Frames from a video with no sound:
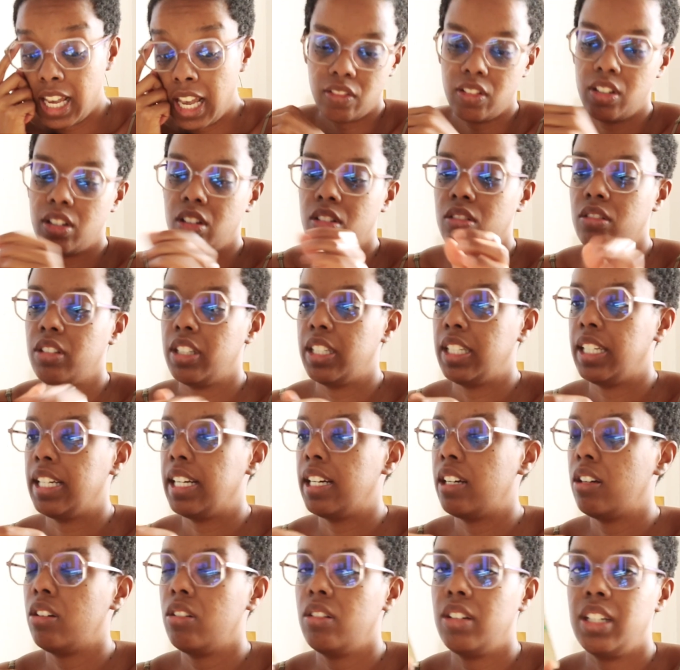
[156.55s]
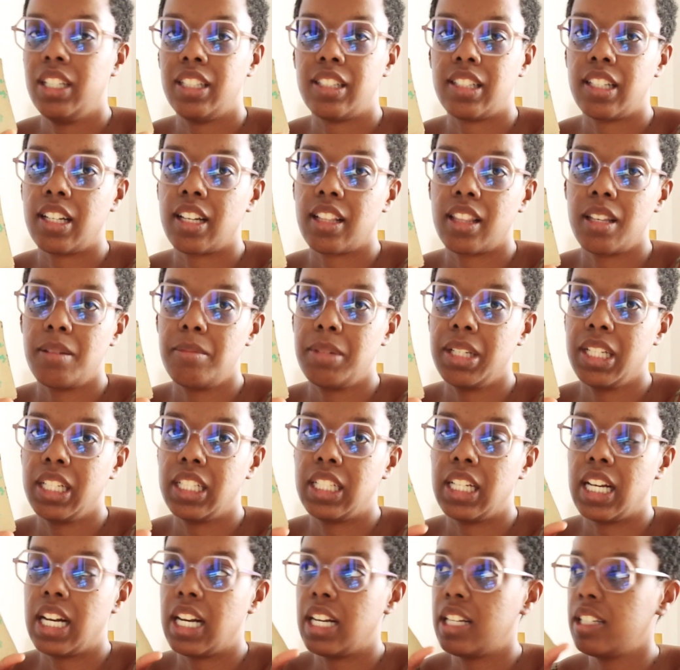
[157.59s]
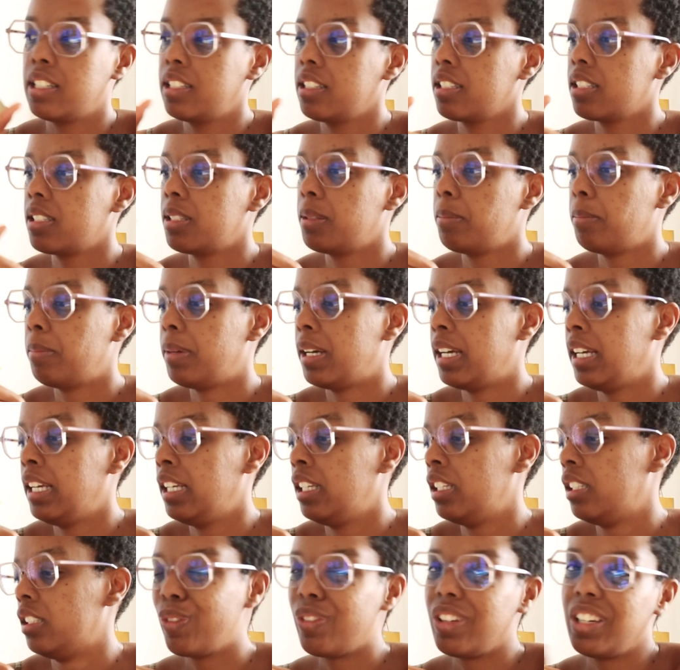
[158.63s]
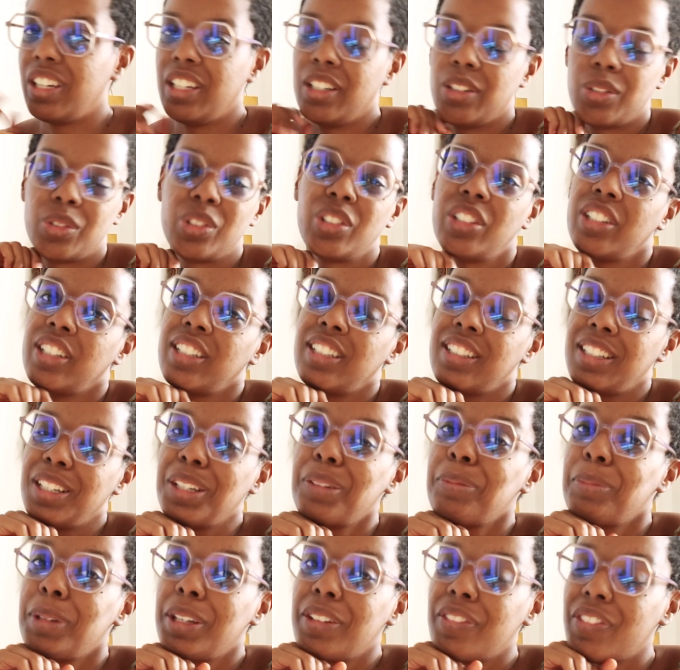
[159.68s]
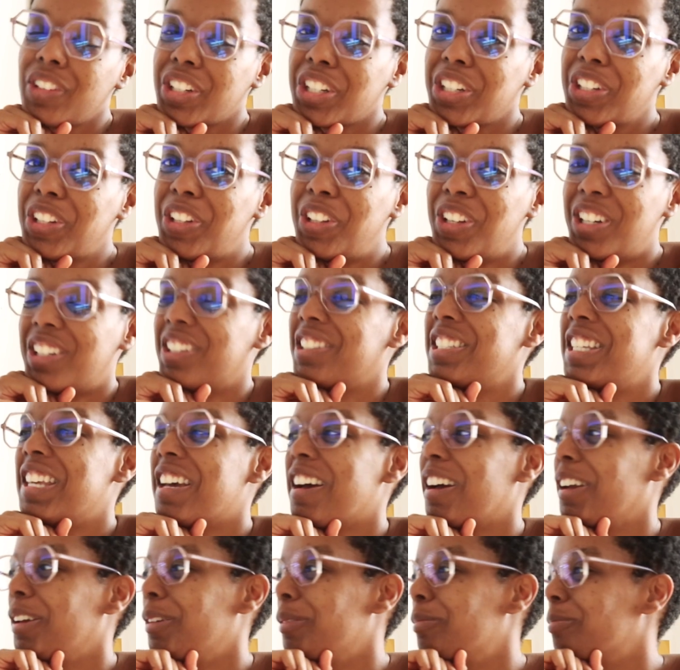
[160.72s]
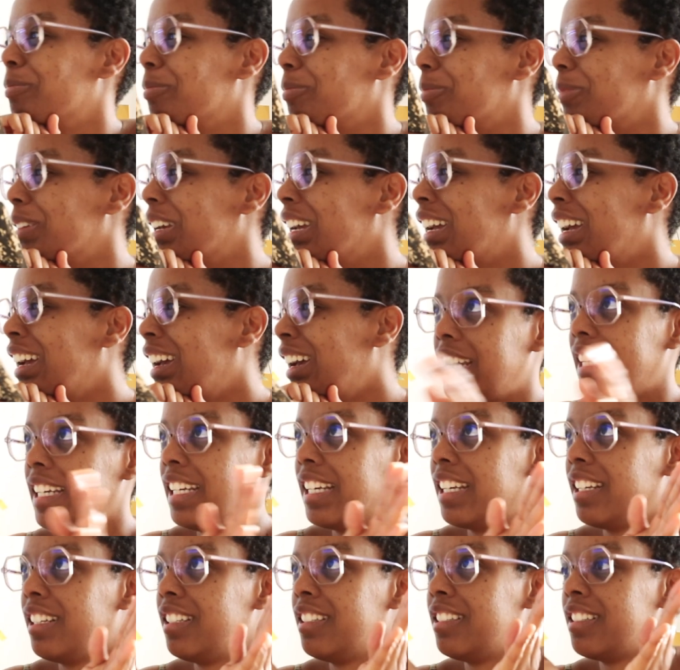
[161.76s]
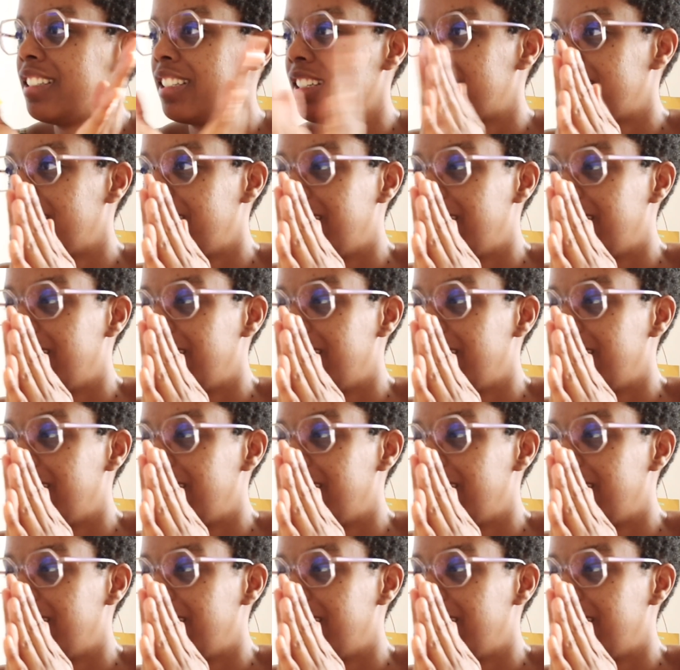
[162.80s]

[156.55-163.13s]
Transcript: I have it all written out. It's not that many tasks, but the videos are gonna take me a very long time. And